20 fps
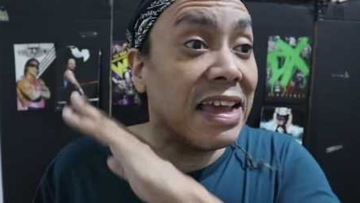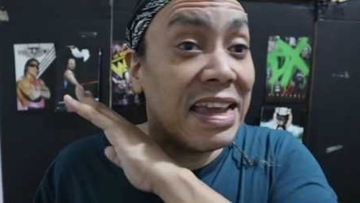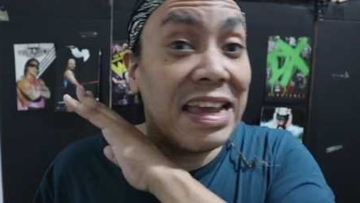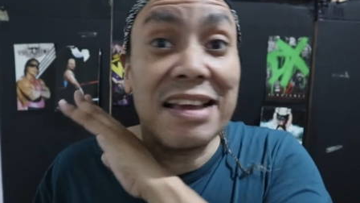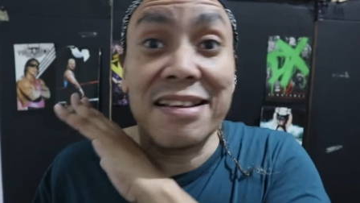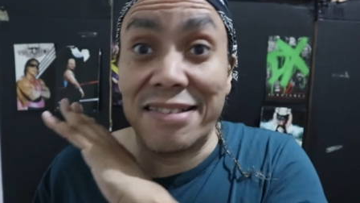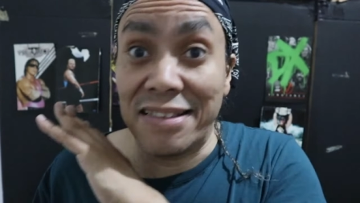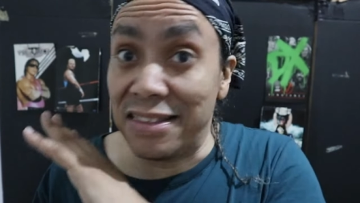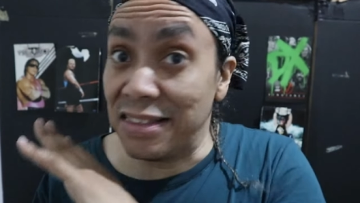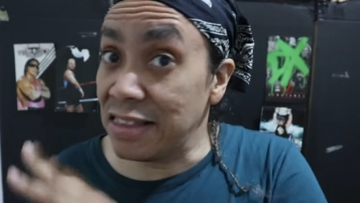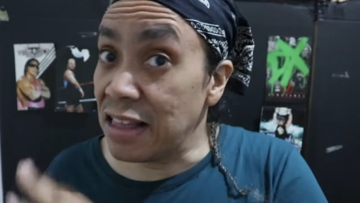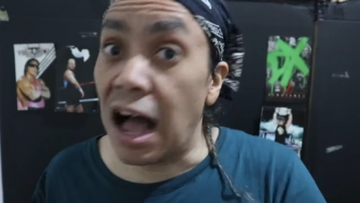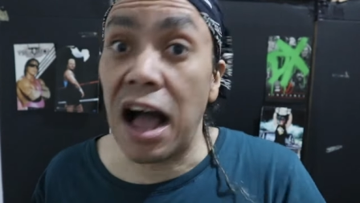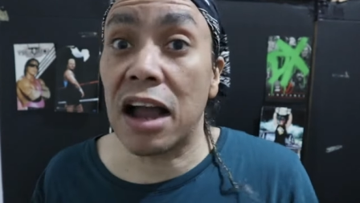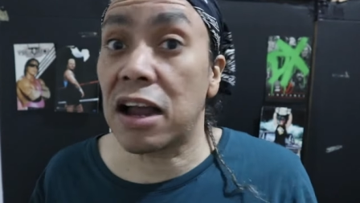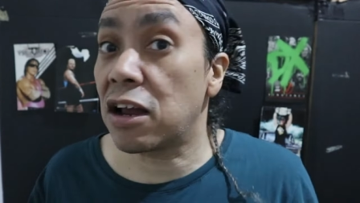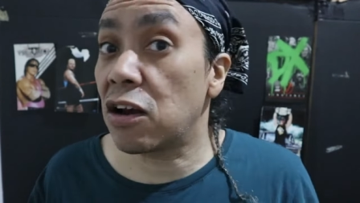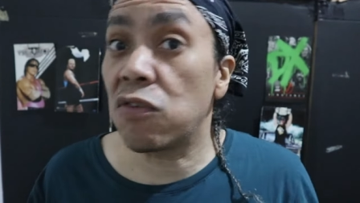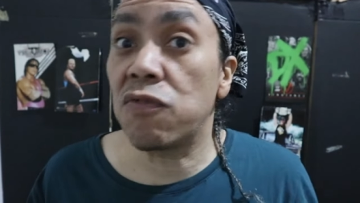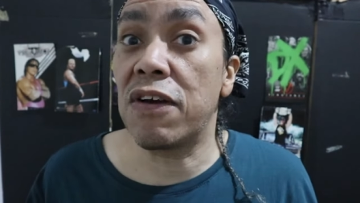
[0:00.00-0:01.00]
He is
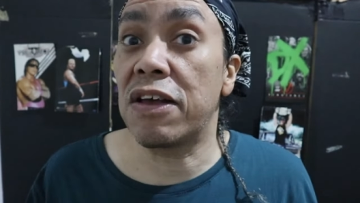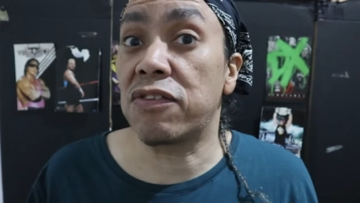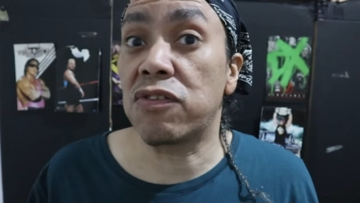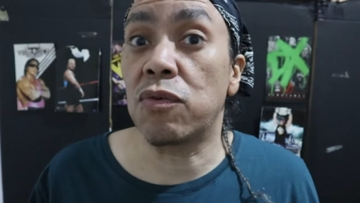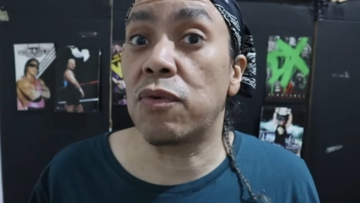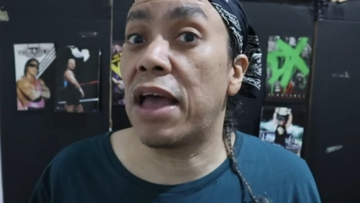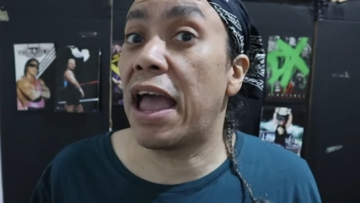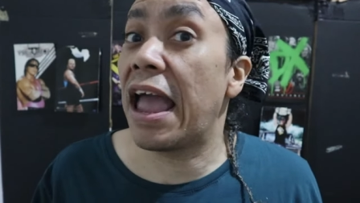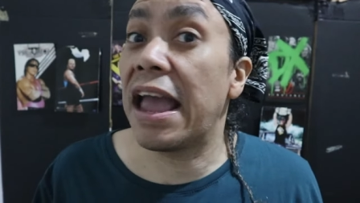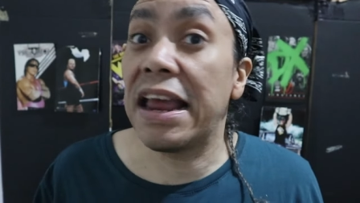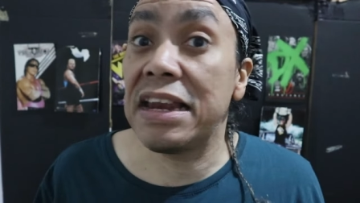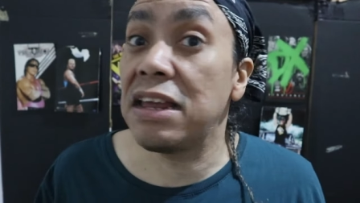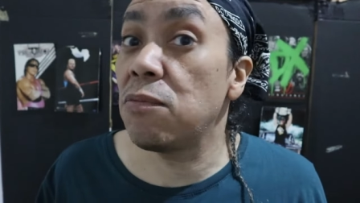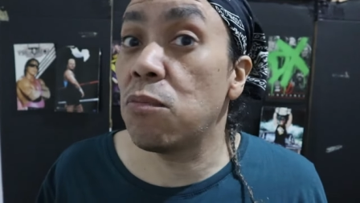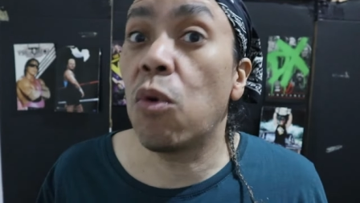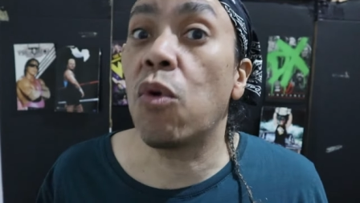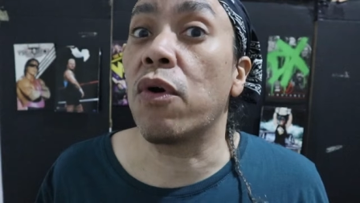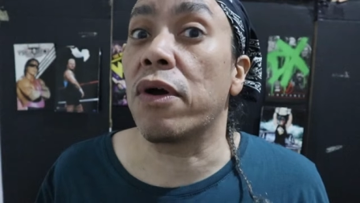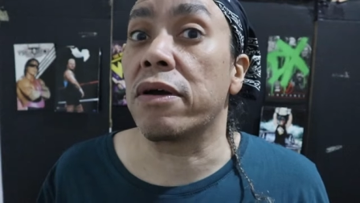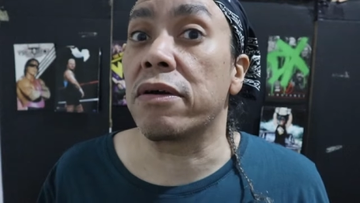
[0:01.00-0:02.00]
not going to wrestle
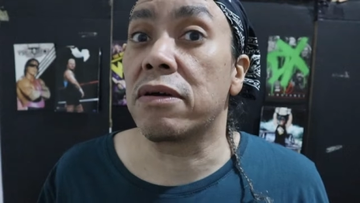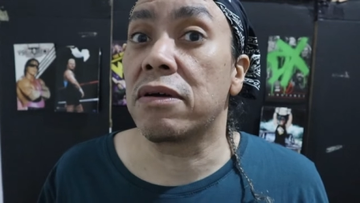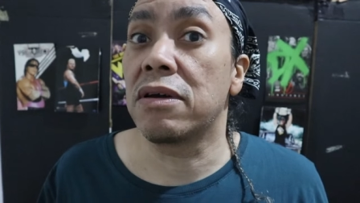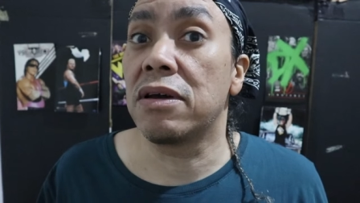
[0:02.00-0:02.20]
anymore.